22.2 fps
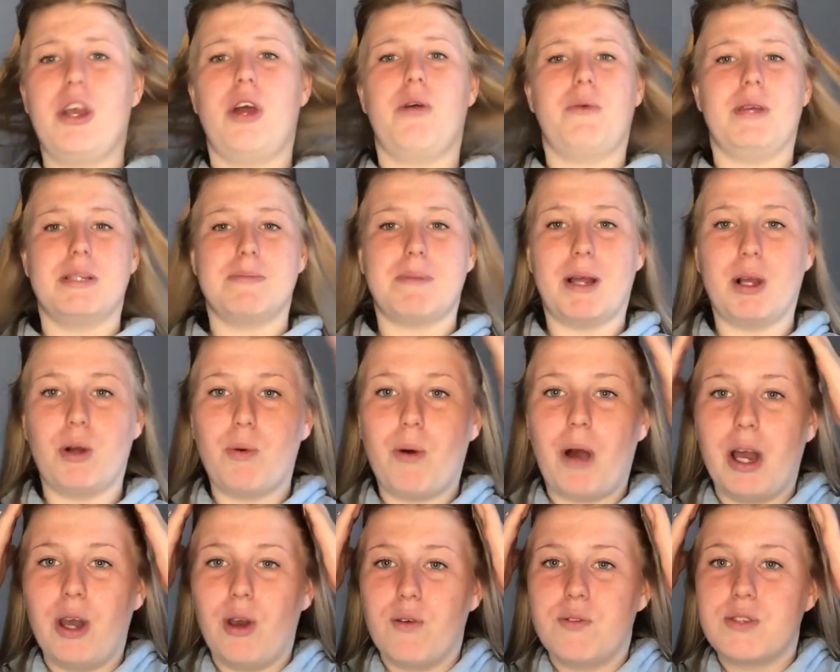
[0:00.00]
know we spent
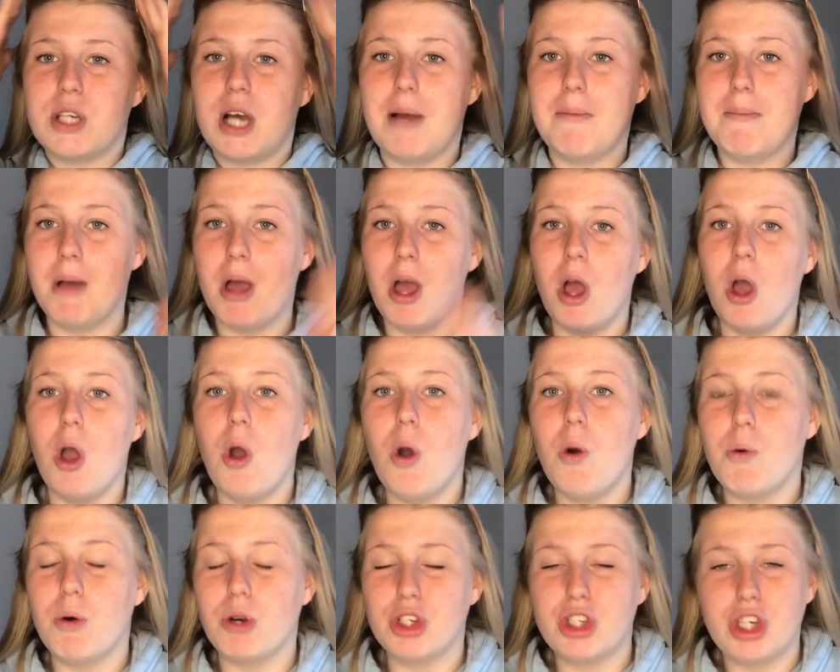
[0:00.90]
quite a lot of time
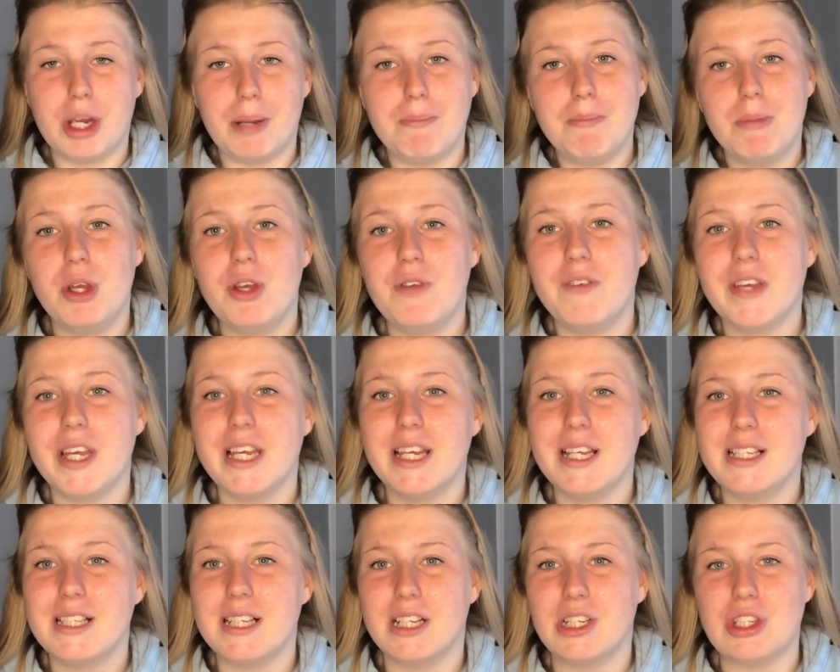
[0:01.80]
watching
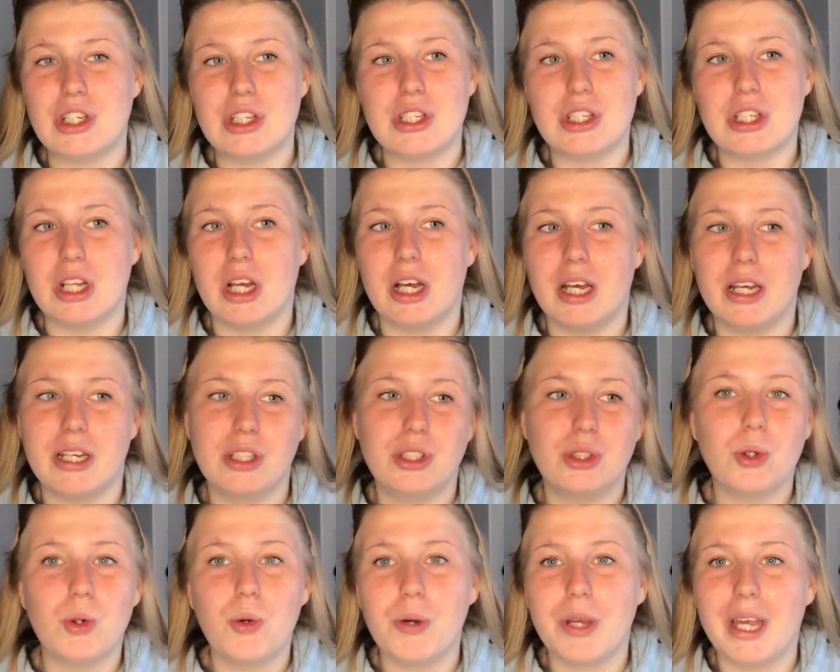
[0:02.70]
movies and just like
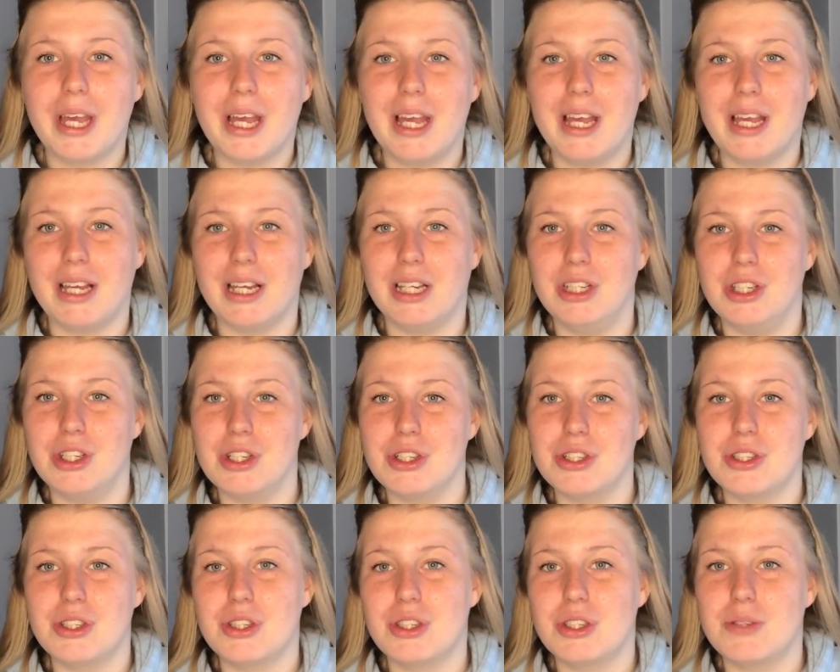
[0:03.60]
talking and
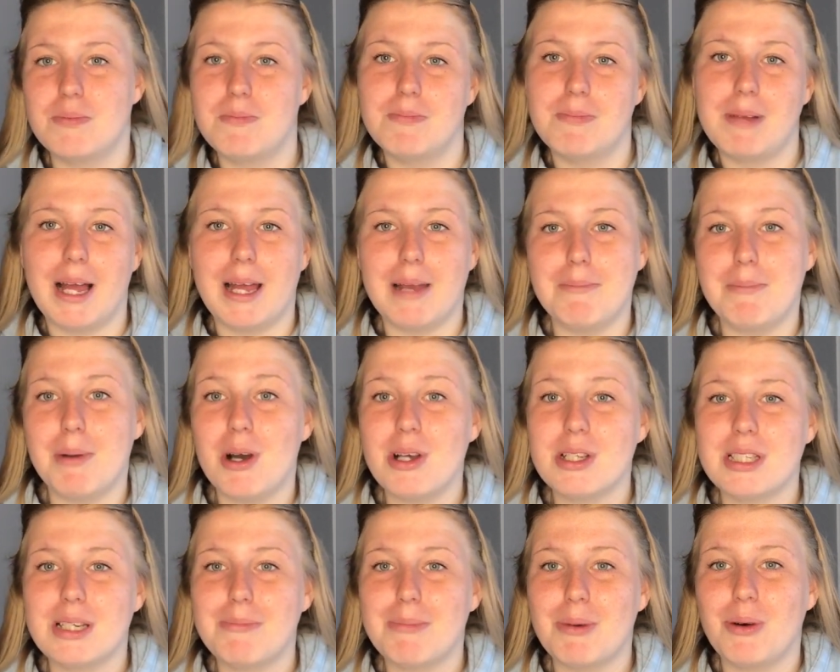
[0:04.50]
just playing
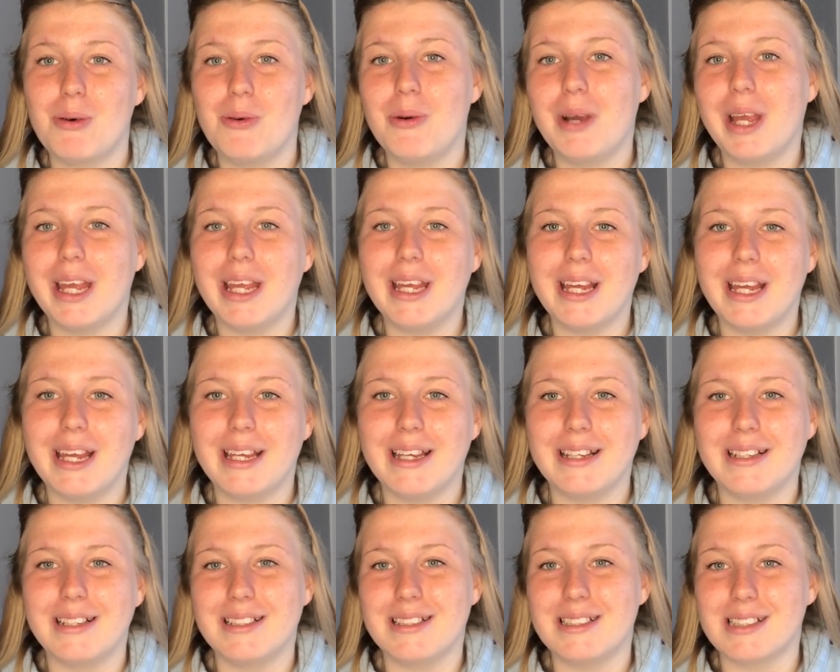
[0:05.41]
basketball,
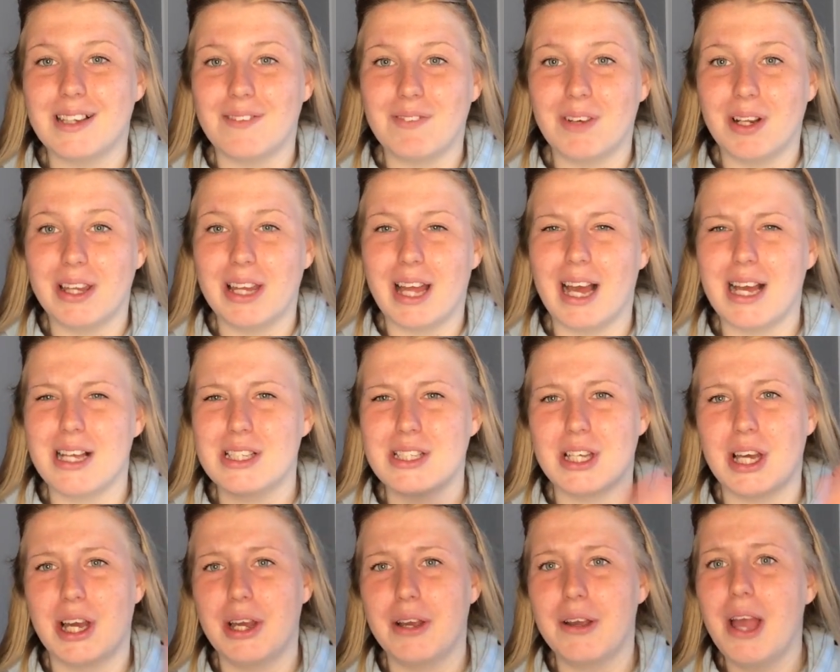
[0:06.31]
eating and stuff like that.
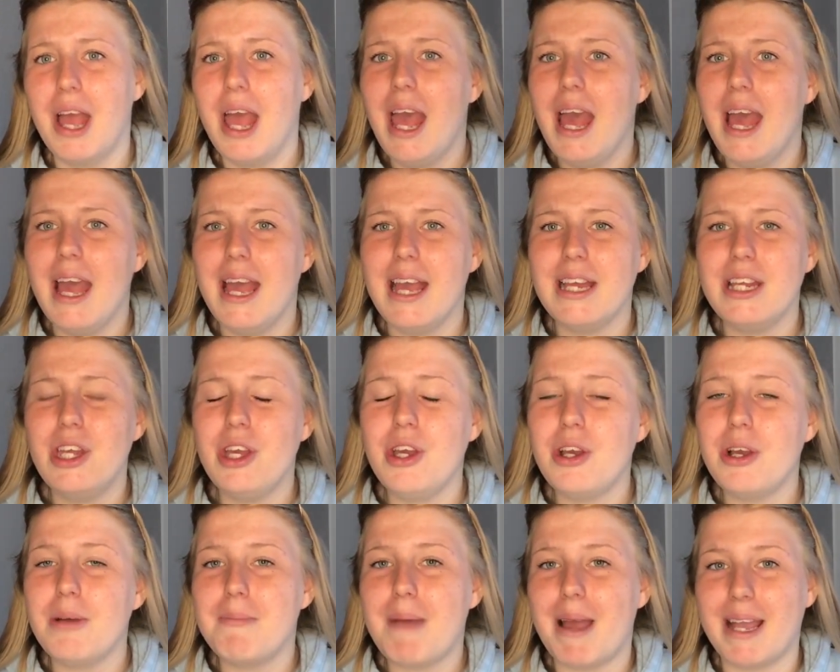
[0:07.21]
So you
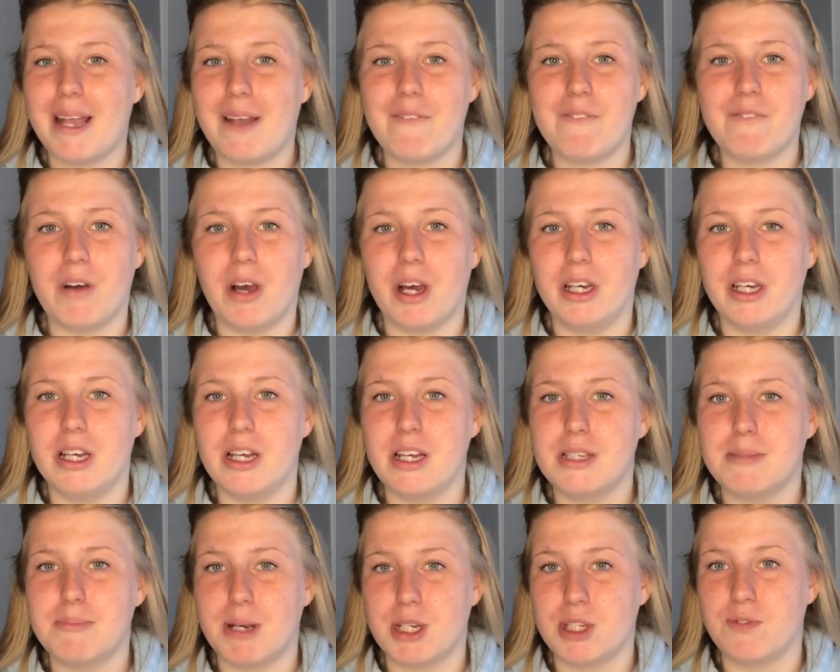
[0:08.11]
can make it fun,
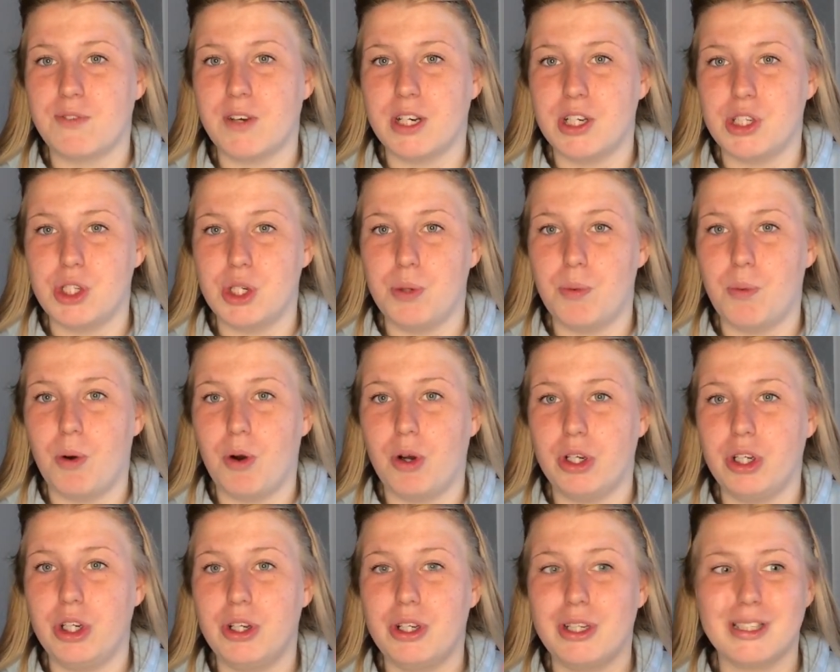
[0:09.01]
as much fun as you want.
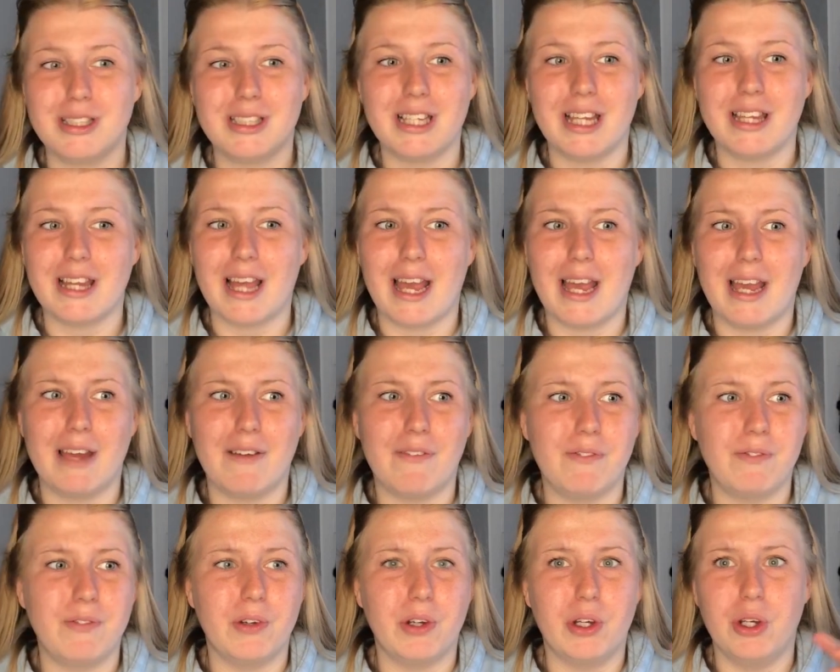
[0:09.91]
You can sit there
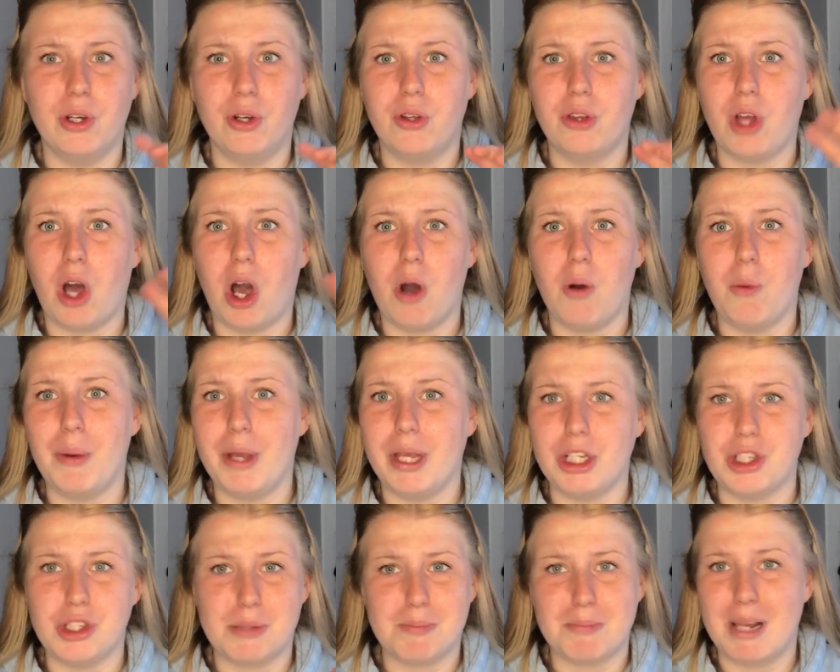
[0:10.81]
for the whole week
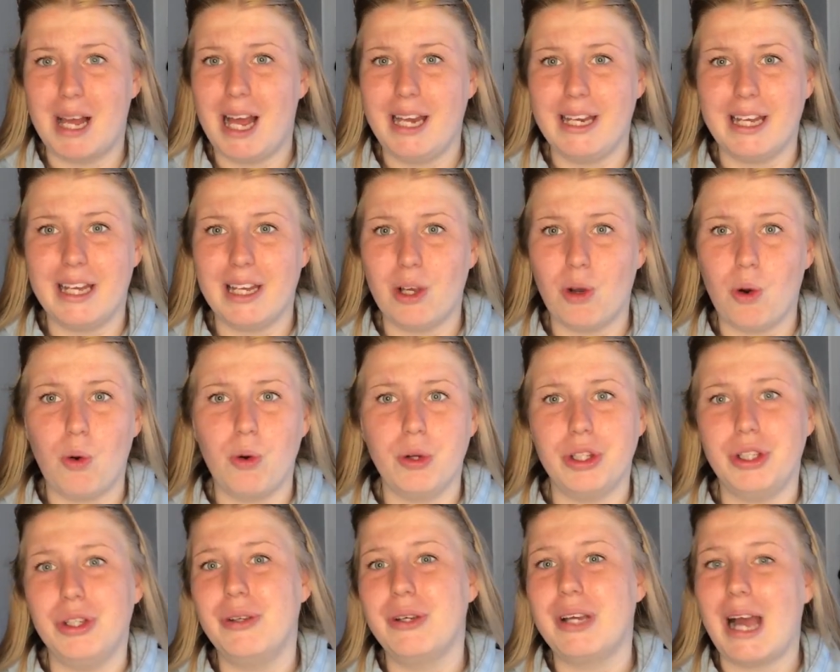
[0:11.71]
just planning, or
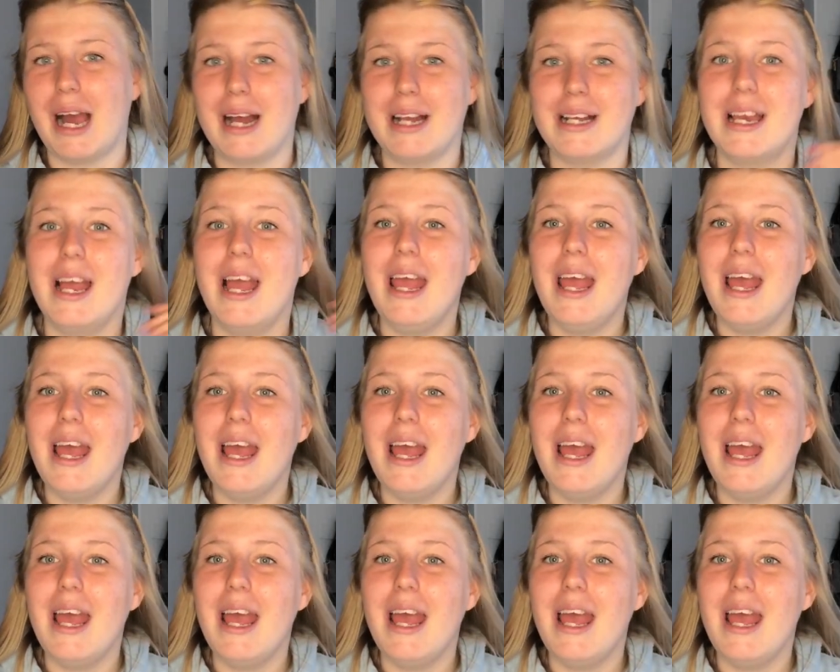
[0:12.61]
you can